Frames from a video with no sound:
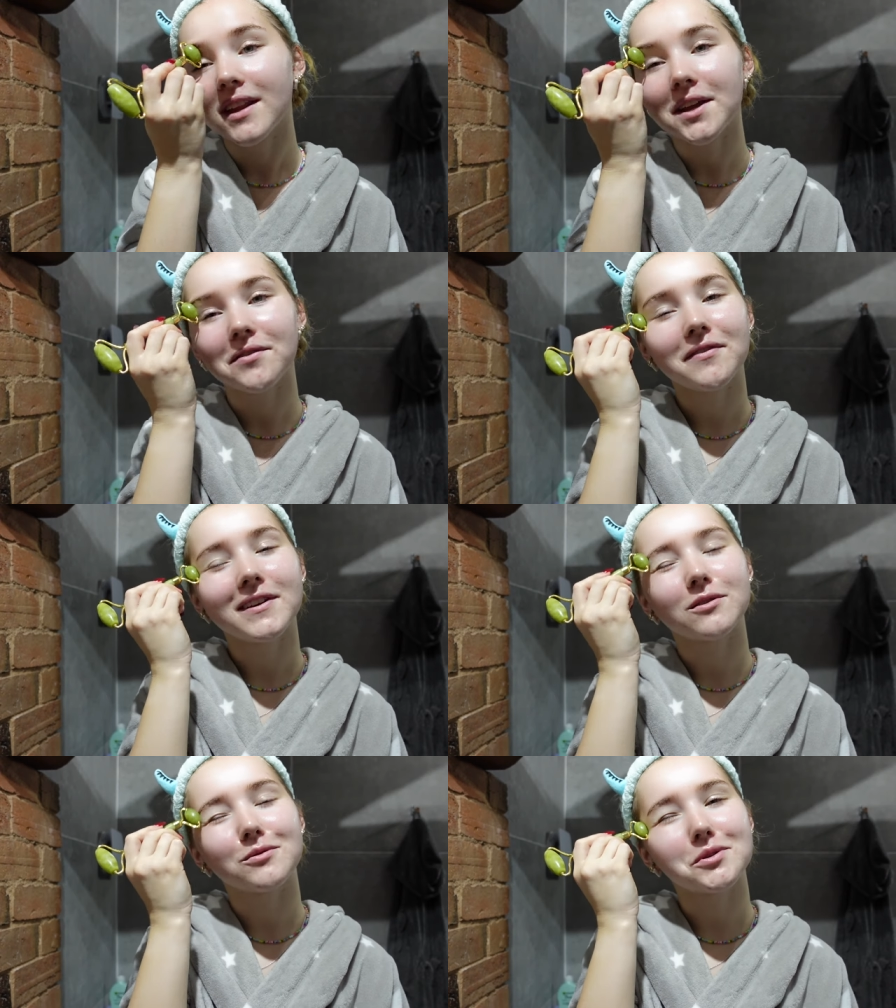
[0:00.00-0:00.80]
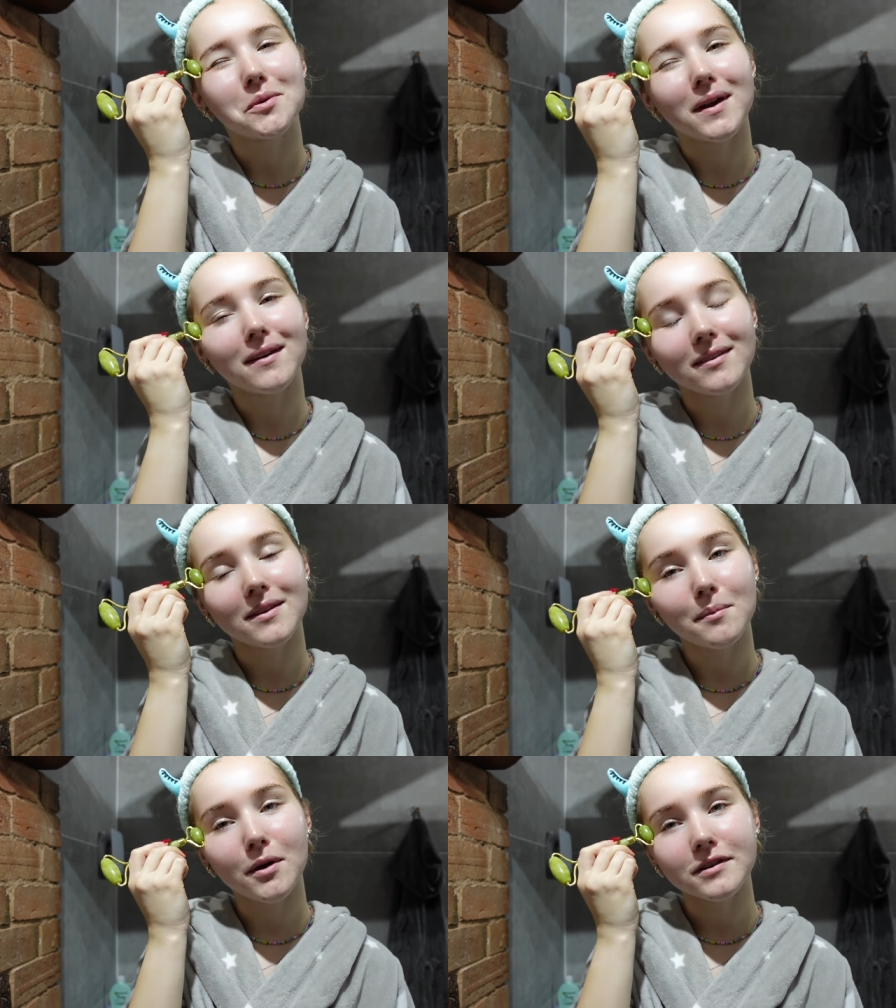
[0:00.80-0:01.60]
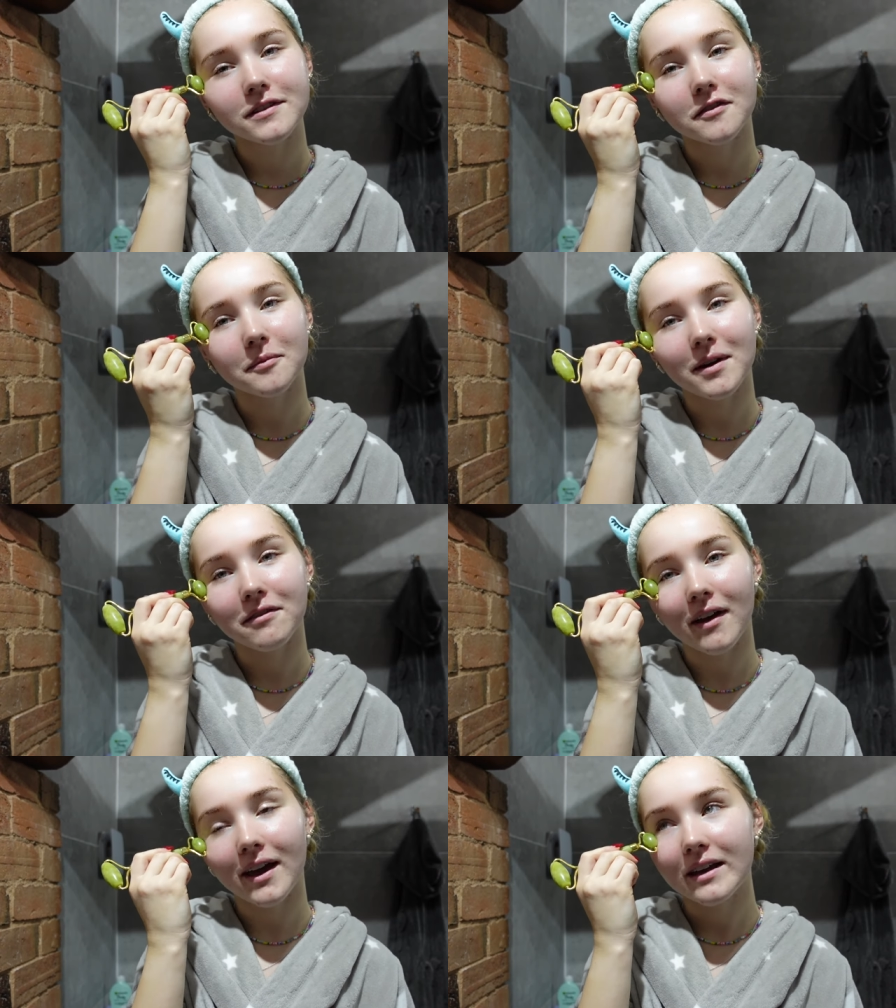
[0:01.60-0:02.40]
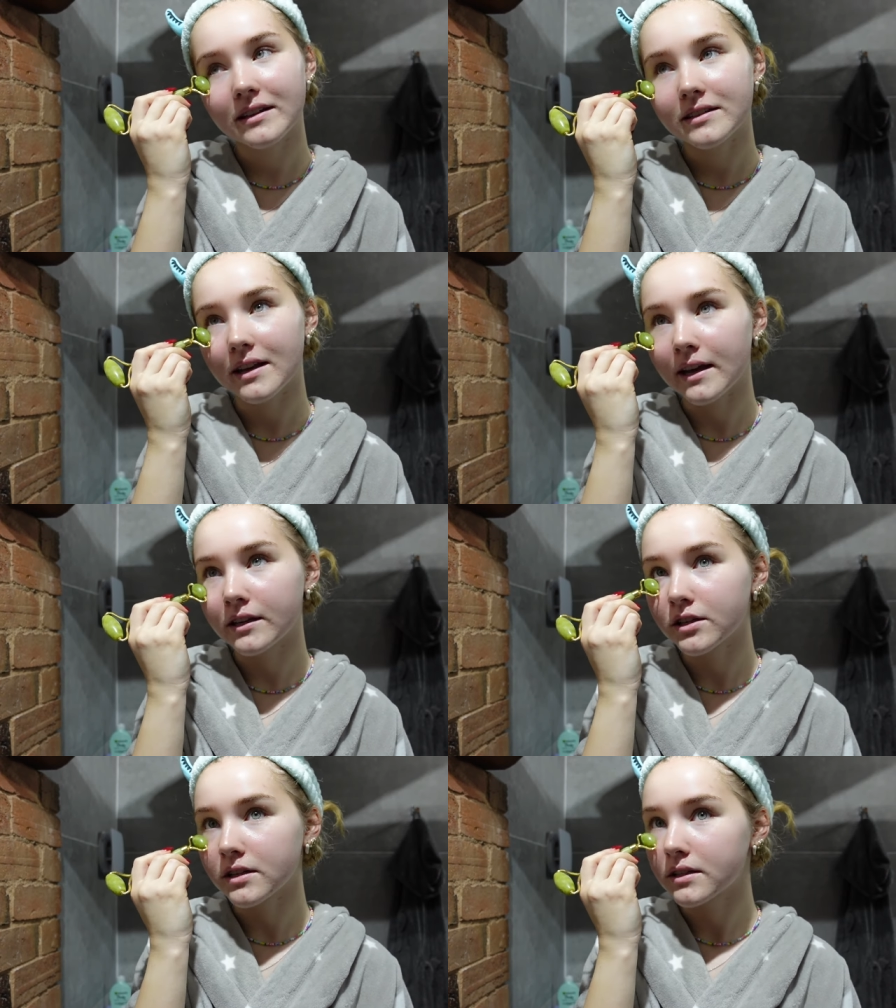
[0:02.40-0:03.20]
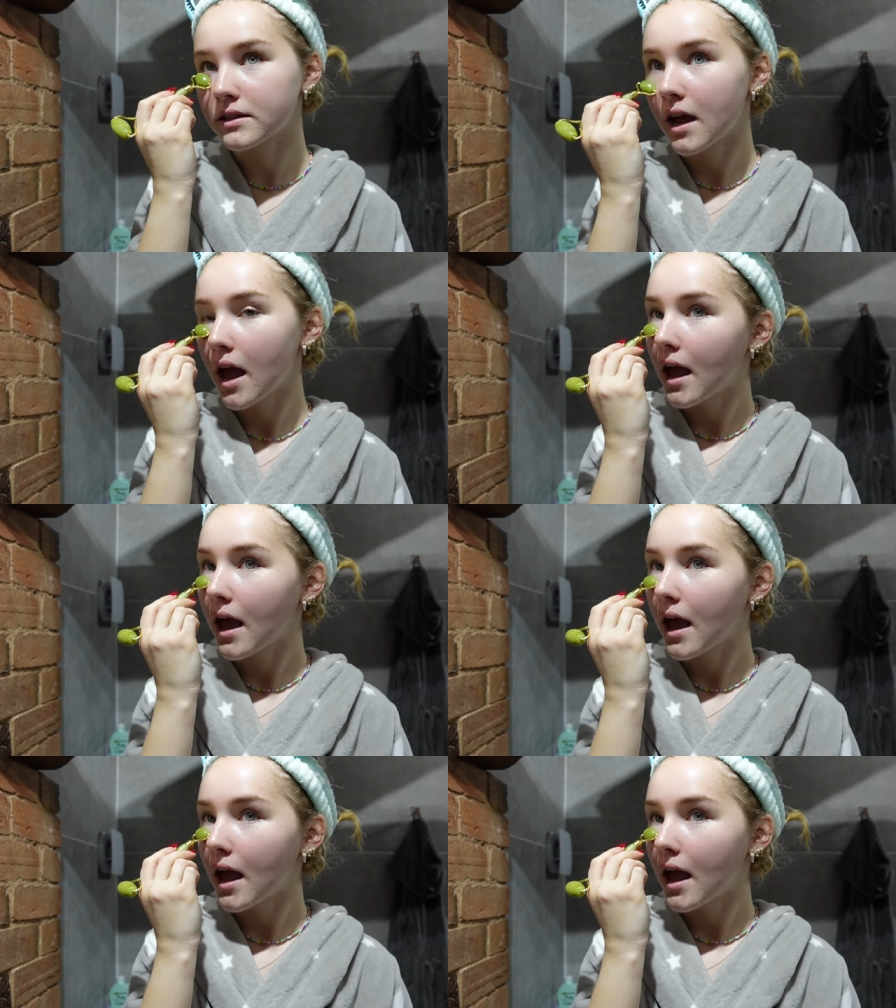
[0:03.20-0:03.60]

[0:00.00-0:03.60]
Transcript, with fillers: Even if it's not doing the most for my face, it just